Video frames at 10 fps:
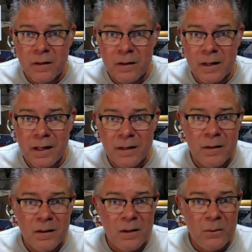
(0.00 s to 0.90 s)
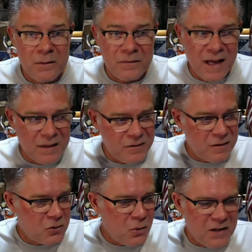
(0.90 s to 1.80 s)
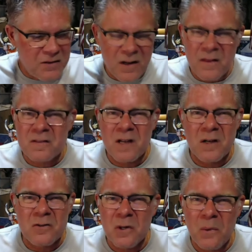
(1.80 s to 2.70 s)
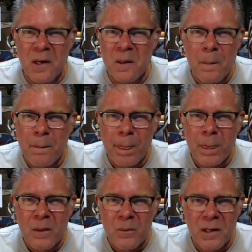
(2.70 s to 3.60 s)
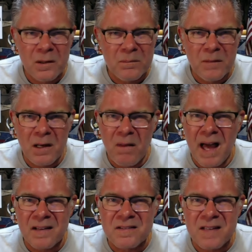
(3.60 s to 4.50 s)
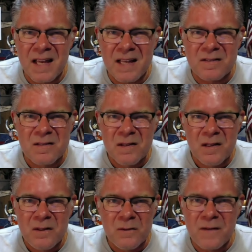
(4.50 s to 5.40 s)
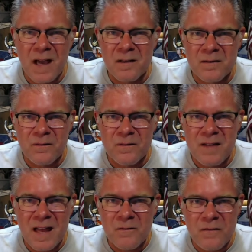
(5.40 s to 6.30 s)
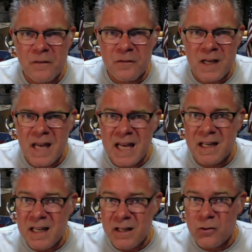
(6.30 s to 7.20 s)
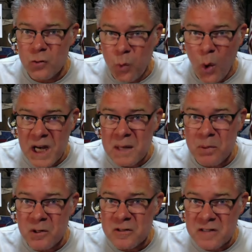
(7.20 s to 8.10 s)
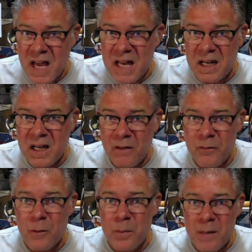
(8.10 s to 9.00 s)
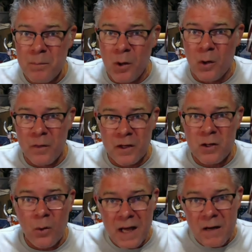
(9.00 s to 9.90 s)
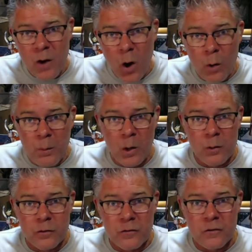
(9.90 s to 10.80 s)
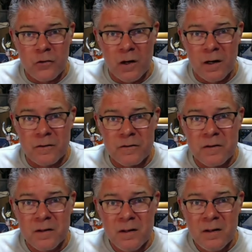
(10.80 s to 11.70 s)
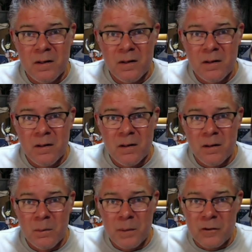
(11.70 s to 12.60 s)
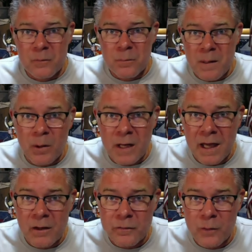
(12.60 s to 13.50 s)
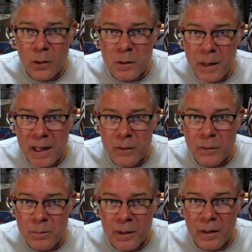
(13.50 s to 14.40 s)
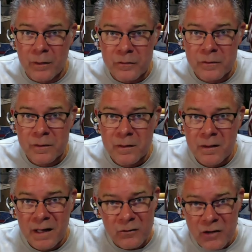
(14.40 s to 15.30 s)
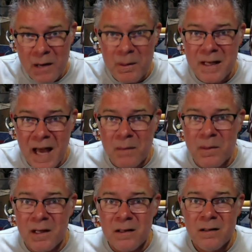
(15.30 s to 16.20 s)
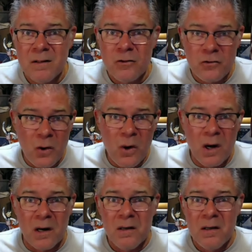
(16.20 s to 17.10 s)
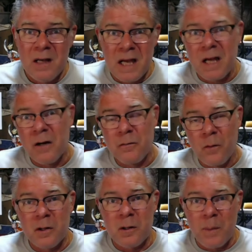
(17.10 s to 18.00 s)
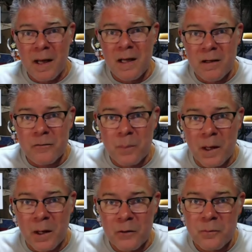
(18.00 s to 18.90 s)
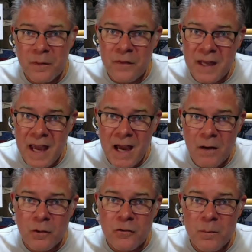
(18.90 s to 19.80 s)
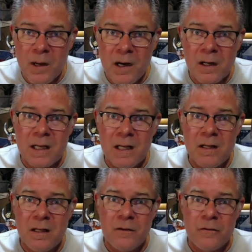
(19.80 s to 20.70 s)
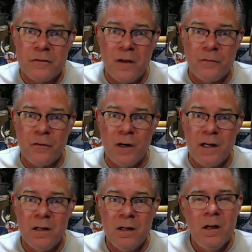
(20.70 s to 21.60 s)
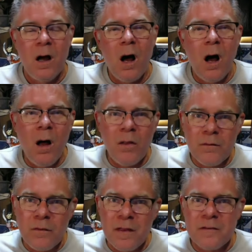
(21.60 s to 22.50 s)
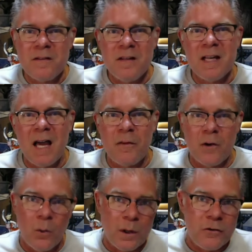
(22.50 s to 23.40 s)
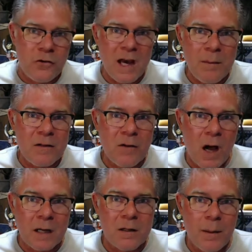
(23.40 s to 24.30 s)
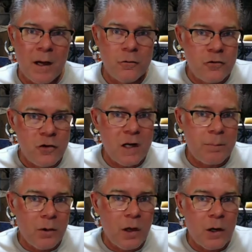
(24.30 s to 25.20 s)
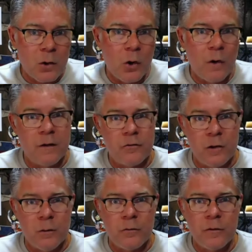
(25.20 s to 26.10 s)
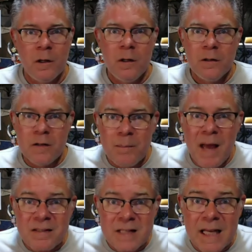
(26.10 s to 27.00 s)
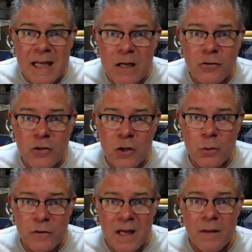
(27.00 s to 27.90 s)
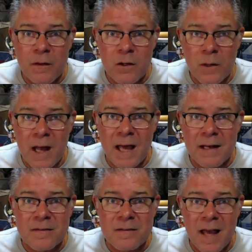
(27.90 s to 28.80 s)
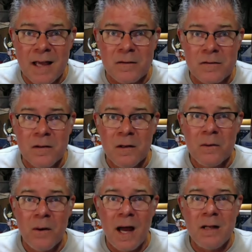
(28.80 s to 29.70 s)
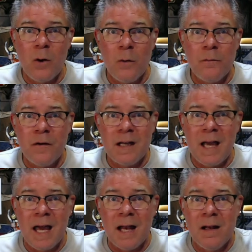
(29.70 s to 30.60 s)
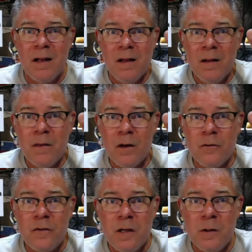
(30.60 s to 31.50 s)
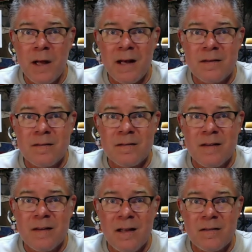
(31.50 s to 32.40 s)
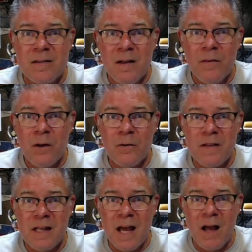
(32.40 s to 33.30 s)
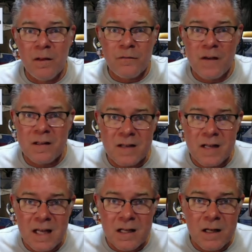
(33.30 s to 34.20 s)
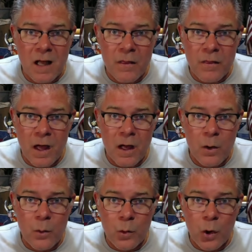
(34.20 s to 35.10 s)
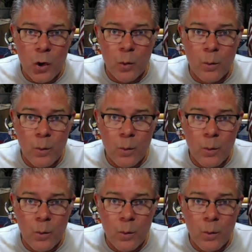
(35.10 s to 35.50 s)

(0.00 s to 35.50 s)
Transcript: Okay? We've got situation in this country where in a lot of states, you've got 10, 15, 20% of the people that don't have homeowners insurance because people can't afford to pay their bills. Now, Jamie Dimon, sure, he can afford to pay his bills, but the average American is suffering. All of this together, what Jamie talked about, geopolitical issues, domestic issues in the United States, right? Don't forget, there's the United States. There's the elephant in the room.